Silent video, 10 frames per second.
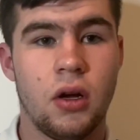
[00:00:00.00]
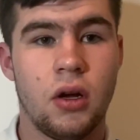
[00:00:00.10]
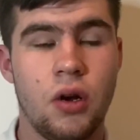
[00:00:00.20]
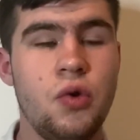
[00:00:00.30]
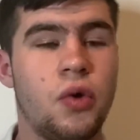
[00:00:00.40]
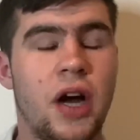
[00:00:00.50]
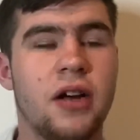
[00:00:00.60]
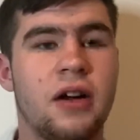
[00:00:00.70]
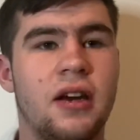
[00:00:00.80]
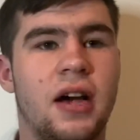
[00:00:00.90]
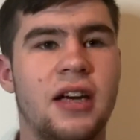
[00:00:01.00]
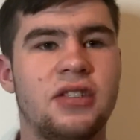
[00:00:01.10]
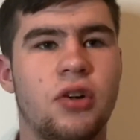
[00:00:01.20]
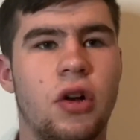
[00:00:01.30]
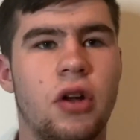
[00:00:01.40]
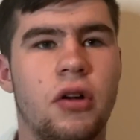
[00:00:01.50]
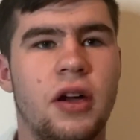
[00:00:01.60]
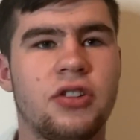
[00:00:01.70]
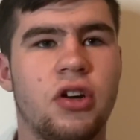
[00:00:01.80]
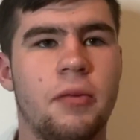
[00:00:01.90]
Who do I, let's go on
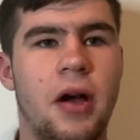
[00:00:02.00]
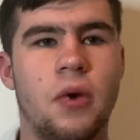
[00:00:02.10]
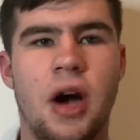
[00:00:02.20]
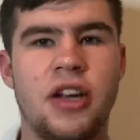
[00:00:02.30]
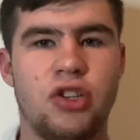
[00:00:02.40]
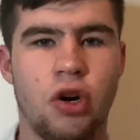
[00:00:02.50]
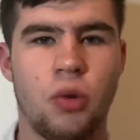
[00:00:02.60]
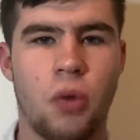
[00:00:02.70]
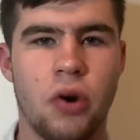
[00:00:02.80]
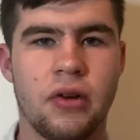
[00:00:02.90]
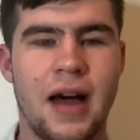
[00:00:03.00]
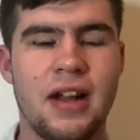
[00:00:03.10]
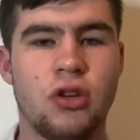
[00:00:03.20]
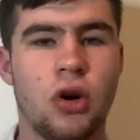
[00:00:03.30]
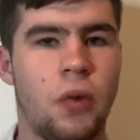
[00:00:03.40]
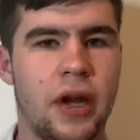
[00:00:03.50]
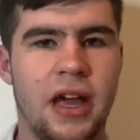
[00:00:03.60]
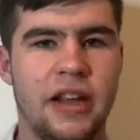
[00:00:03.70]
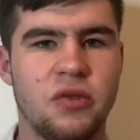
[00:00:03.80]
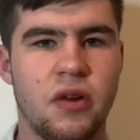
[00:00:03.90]
about who I don't want. Like, I don't want
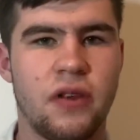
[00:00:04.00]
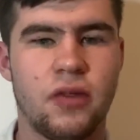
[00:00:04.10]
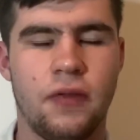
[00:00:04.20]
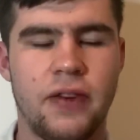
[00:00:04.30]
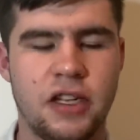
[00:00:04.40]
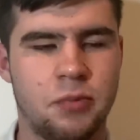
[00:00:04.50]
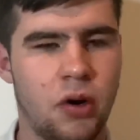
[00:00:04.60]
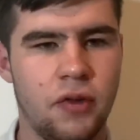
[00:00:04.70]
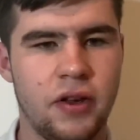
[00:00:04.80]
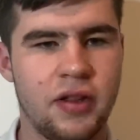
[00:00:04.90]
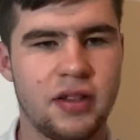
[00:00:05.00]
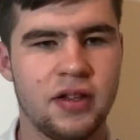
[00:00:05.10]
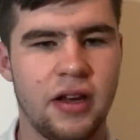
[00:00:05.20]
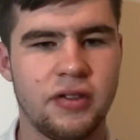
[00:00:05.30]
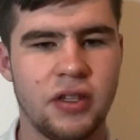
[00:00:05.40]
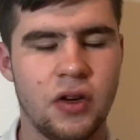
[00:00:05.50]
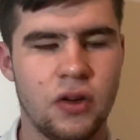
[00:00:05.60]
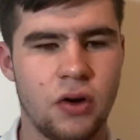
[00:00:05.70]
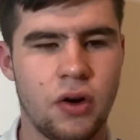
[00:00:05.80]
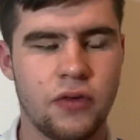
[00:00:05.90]
Ainsworth. I don't think he's proven in this league, so you don't
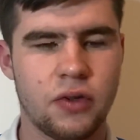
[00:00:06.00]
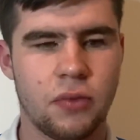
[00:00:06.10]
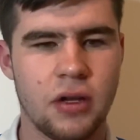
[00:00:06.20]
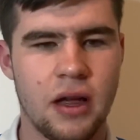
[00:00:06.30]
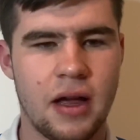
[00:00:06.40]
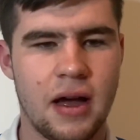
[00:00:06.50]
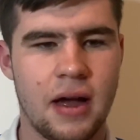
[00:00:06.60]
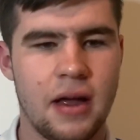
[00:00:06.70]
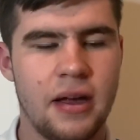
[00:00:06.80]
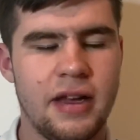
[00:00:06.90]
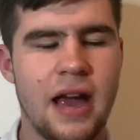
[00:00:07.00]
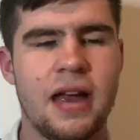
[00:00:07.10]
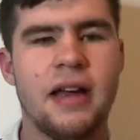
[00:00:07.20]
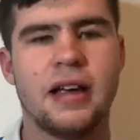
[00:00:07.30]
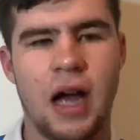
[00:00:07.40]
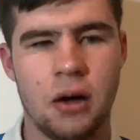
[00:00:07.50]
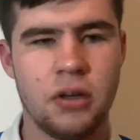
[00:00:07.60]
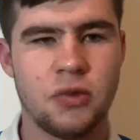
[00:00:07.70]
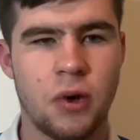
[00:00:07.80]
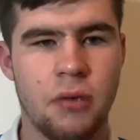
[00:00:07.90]
go for someone like that. Yeah,
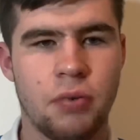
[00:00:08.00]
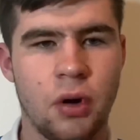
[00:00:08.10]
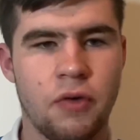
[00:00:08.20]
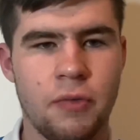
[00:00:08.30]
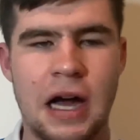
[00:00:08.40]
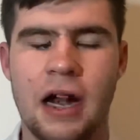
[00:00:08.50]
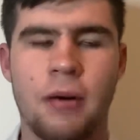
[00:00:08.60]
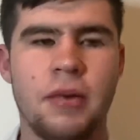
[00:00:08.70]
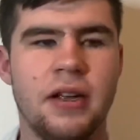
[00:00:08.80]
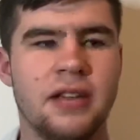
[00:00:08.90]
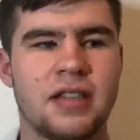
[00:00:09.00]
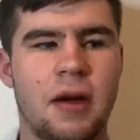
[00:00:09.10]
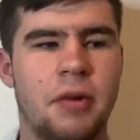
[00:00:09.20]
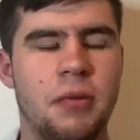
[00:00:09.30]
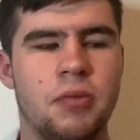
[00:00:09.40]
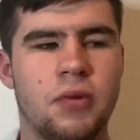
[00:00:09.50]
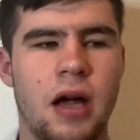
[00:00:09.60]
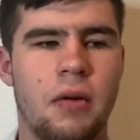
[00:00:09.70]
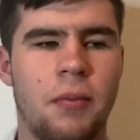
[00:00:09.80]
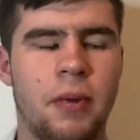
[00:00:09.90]
Cowleys weren't proven, but how many, it's like people,
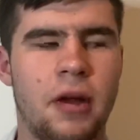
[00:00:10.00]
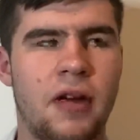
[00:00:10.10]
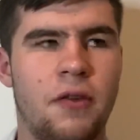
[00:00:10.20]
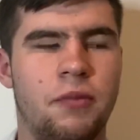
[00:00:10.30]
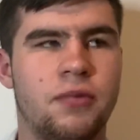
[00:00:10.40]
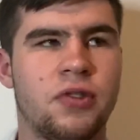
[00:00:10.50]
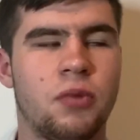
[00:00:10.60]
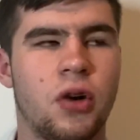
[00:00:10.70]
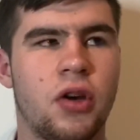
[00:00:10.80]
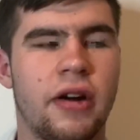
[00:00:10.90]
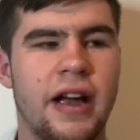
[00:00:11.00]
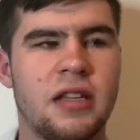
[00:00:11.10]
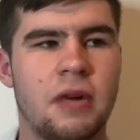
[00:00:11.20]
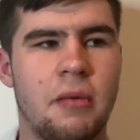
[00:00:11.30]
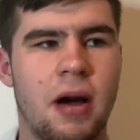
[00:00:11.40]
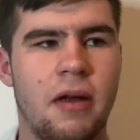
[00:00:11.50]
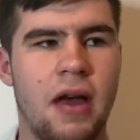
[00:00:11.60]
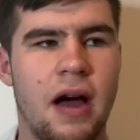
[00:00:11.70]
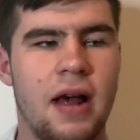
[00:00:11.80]
like whenever someone corrects me about that,